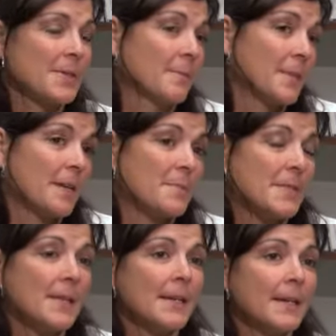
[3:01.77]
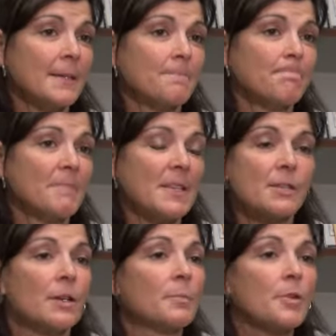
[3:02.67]
sometimes it's
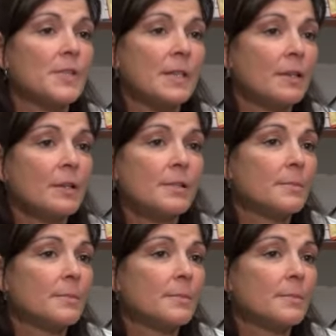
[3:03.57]
not in person at all.